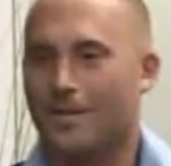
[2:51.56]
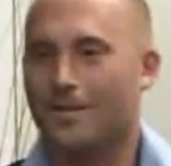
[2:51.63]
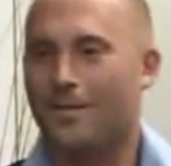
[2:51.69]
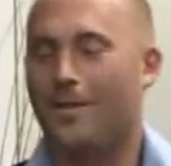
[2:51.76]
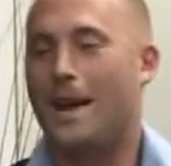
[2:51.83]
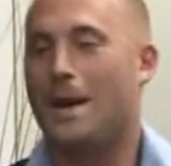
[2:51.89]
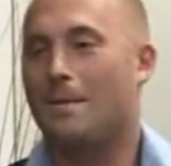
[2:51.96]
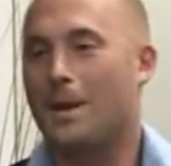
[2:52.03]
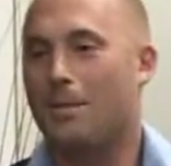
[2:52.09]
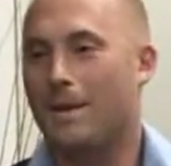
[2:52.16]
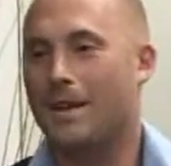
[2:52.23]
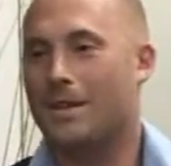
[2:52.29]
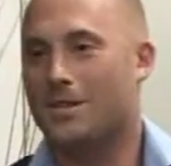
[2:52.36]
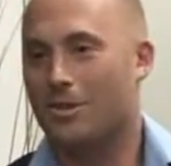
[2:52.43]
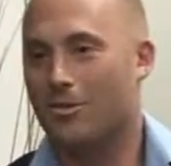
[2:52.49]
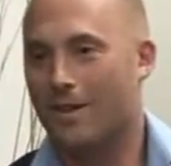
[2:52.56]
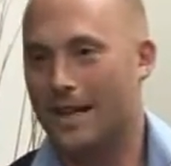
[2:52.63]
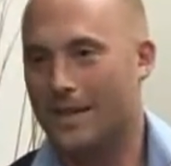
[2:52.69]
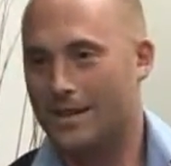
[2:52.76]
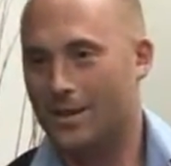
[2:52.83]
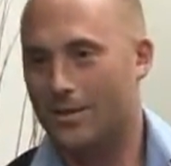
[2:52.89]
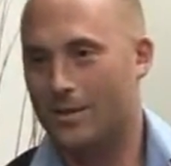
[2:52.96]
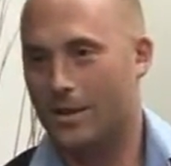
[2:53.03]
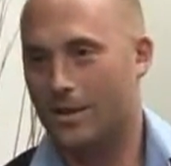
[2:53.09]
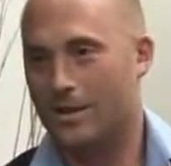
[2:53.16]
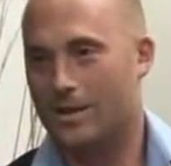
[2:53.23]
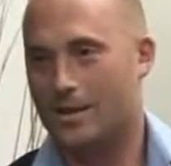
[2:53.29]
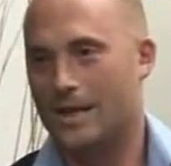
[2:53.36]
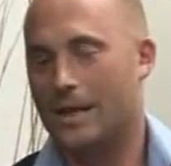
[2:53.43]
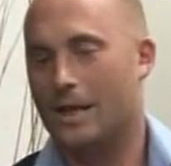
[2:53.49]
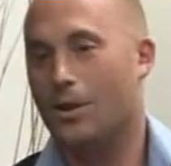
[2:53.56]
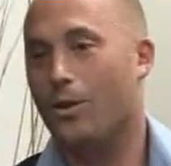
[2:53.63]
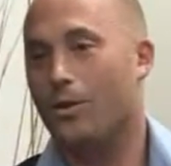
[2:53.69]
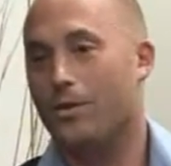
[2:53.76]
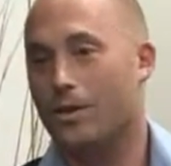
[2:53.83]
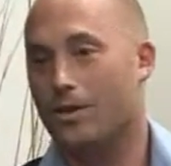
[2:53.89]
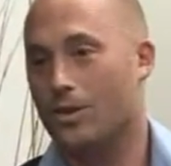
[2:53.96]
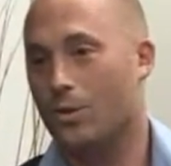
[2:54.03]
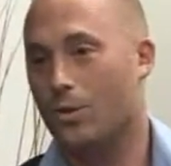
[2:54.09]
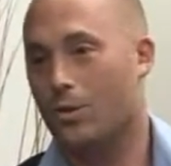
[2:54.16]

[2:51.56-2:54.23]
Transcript: Family means a great deal to you, doesn't it? And you often talk